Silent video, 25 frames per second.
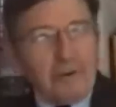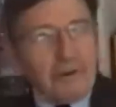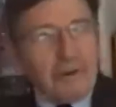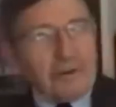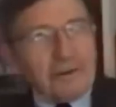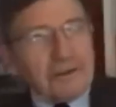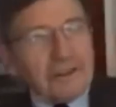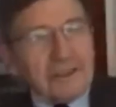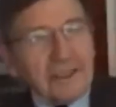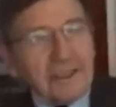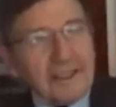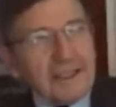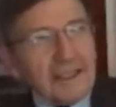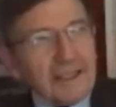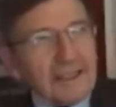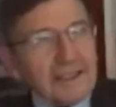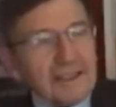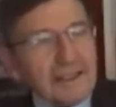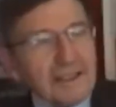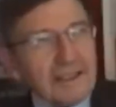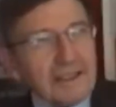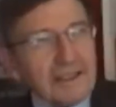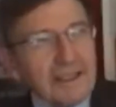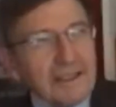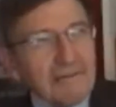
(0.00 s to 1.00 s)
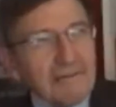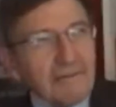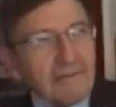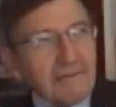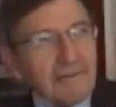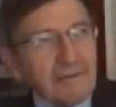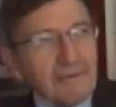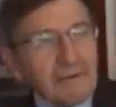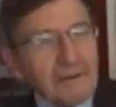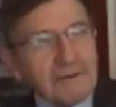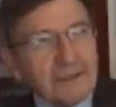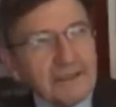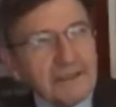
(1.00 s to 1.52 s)
I worked like
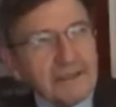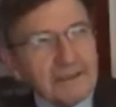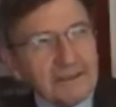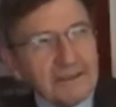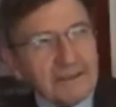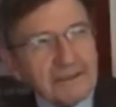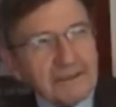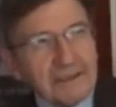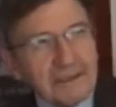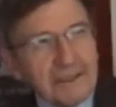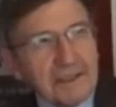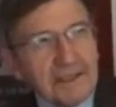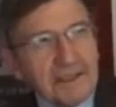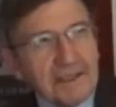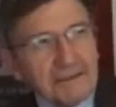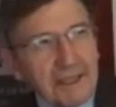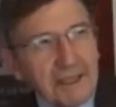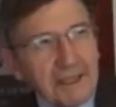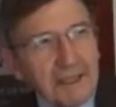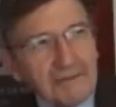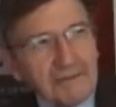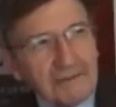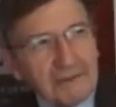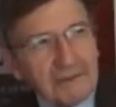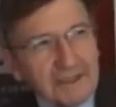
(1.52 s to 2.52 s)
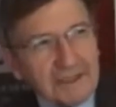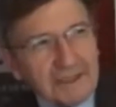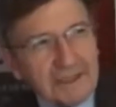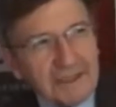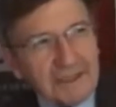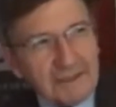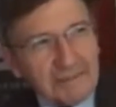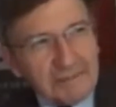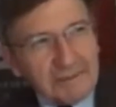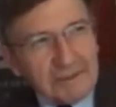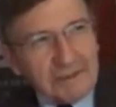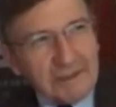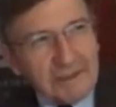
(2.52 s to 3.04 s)
for the last year, I
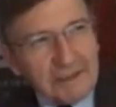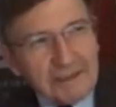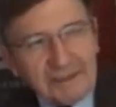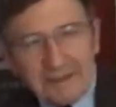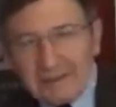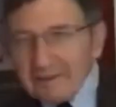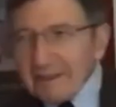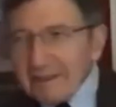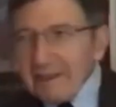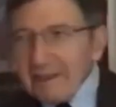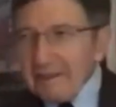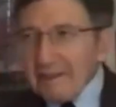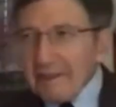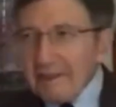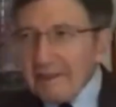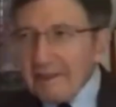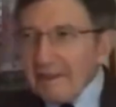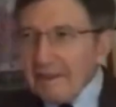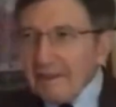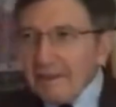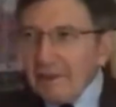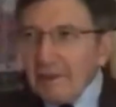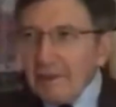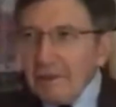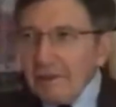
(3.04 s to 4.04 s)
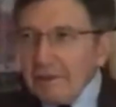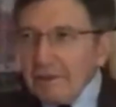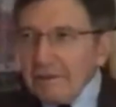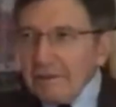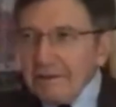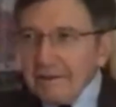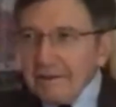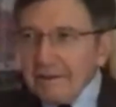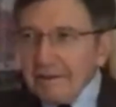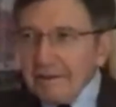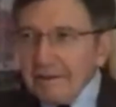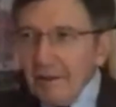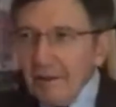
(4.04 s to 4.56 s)
haven't slept. You say,
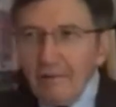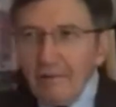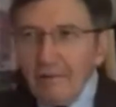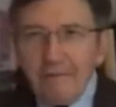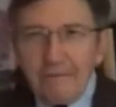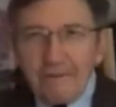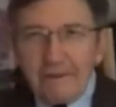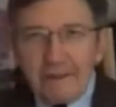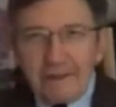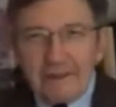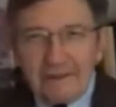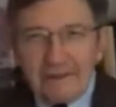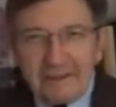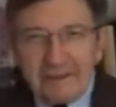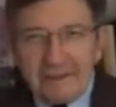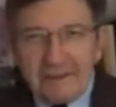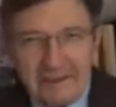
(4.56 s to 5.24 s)
good, go for